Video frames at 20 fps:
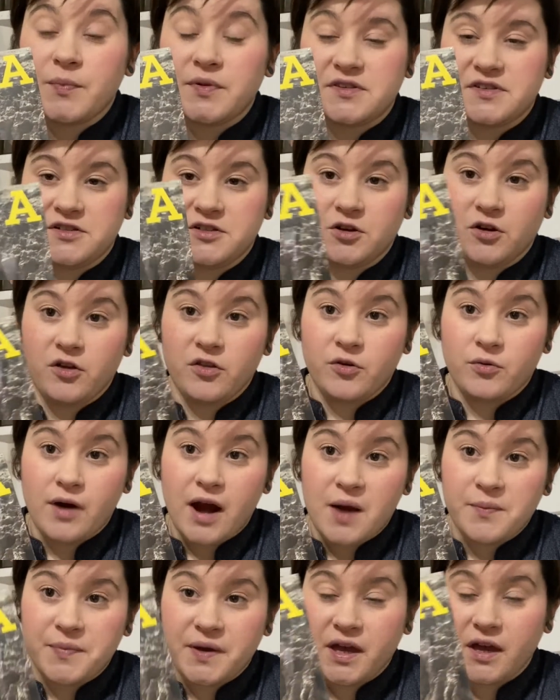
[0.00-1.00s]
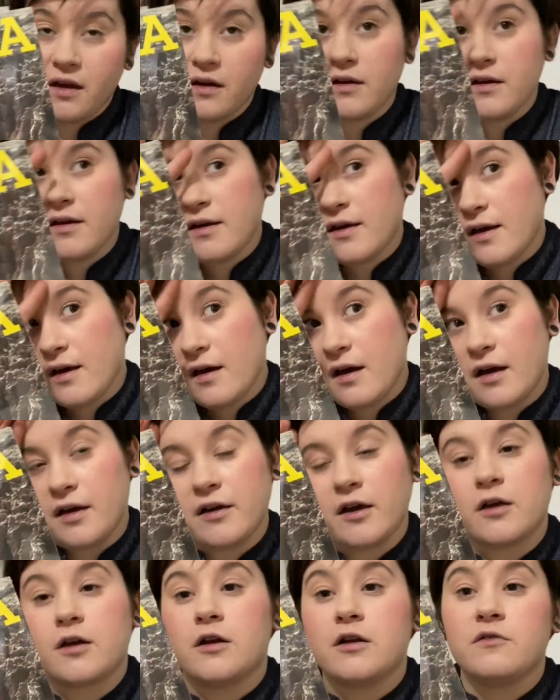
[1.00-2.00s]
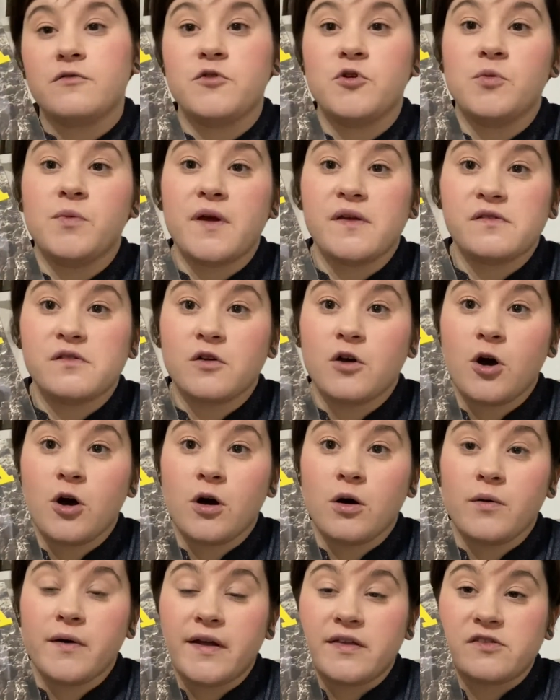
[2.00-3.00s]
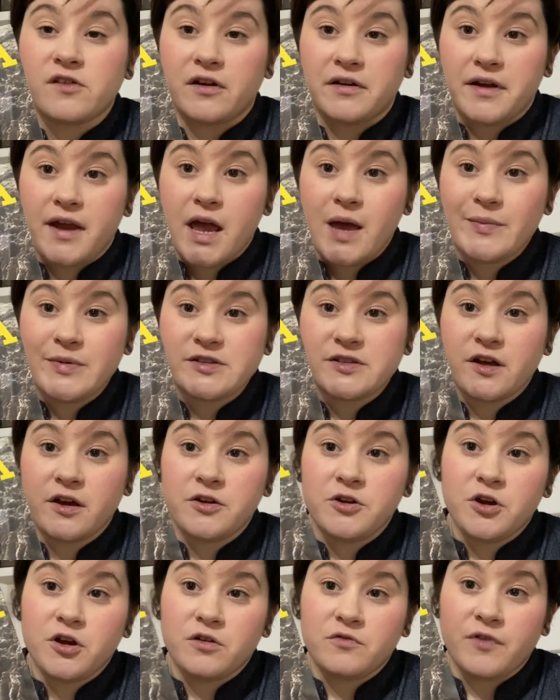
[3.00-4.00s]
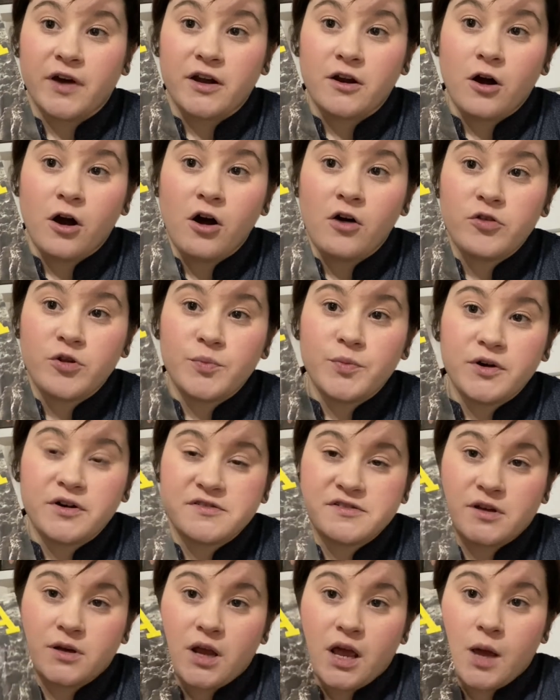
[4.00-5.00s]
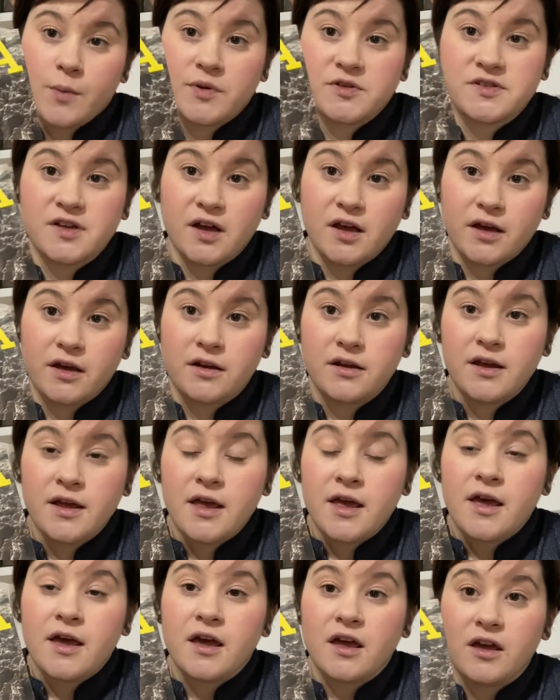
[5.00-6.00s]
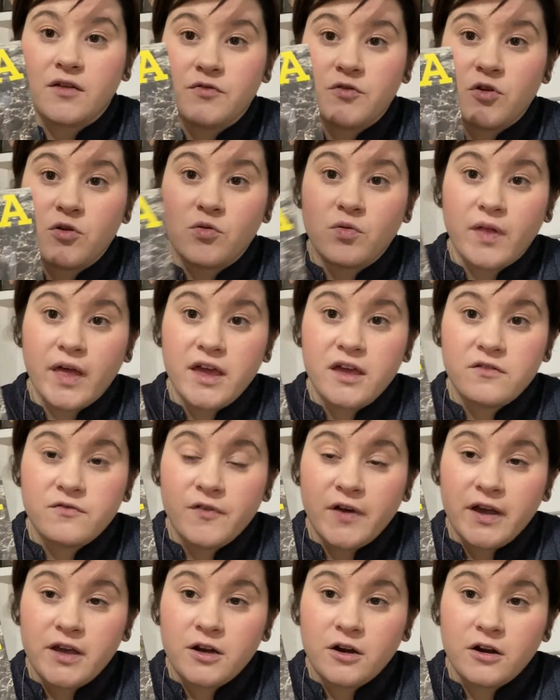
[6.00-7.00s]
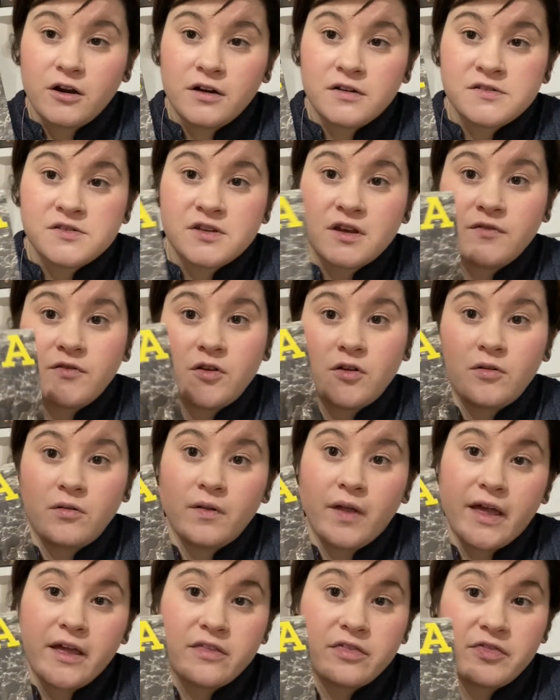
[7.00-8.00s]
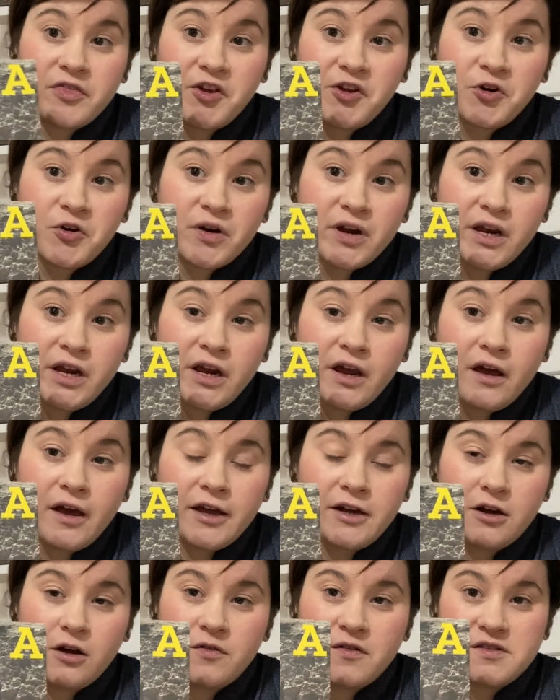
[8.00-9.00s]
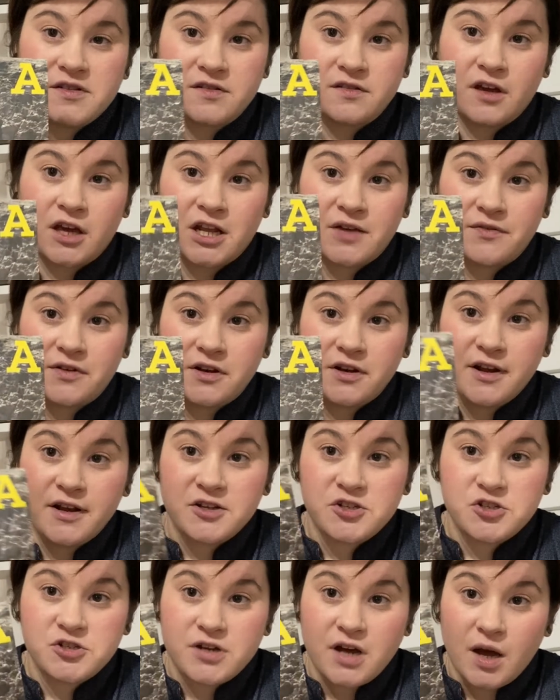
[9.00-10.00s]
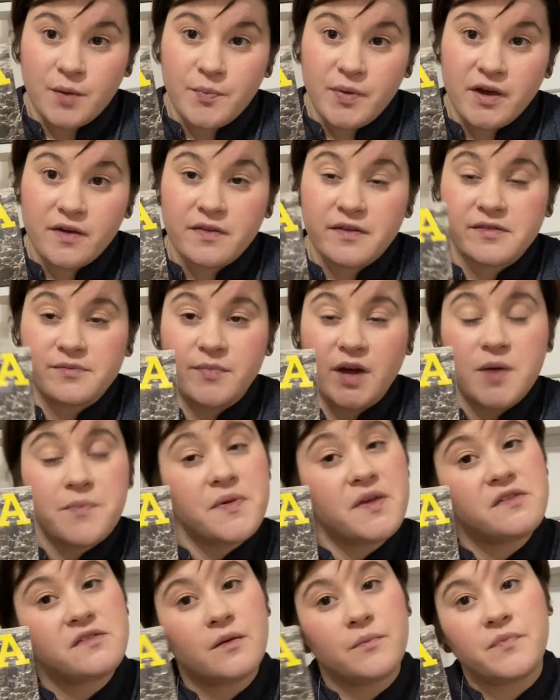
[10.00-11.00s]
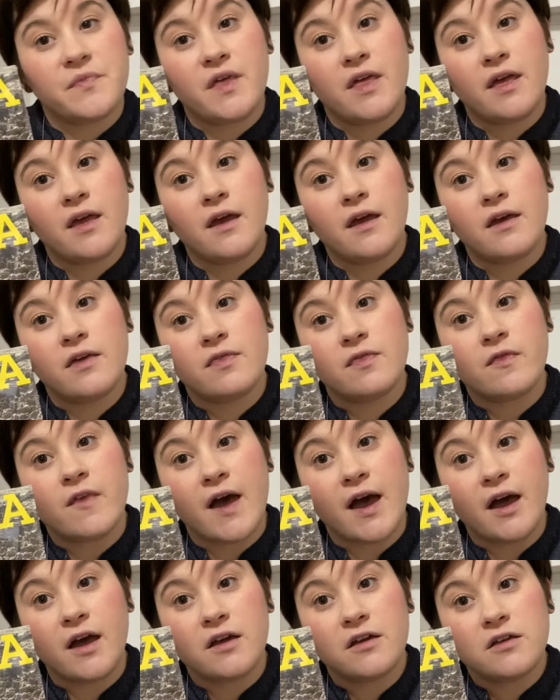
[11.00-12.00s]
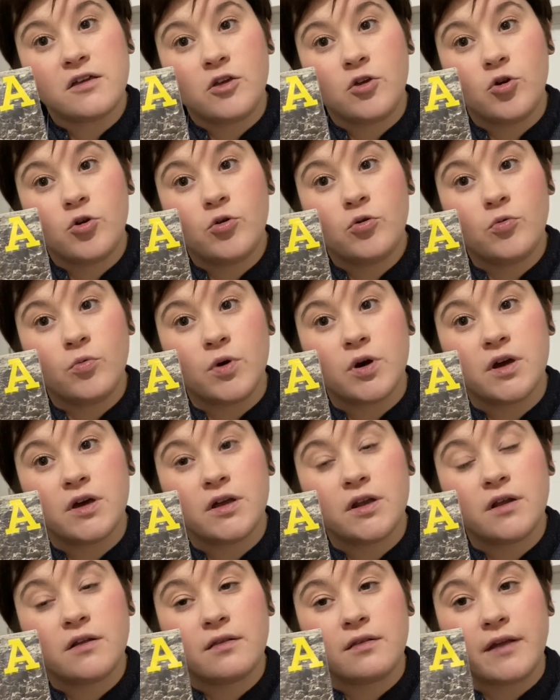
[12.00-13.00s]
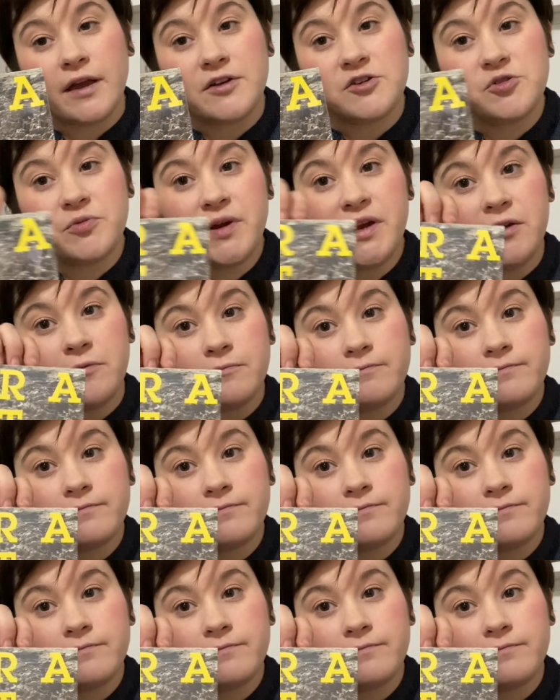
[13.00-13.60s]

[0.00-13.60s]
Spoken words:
It's still in the wrapping. I got it a few weeks ago. It's on Amazon. You can find all their books on Amazon. If you like fine arts, if you like theory, I know this is kind of a niche topic. This might be something that you would like to read.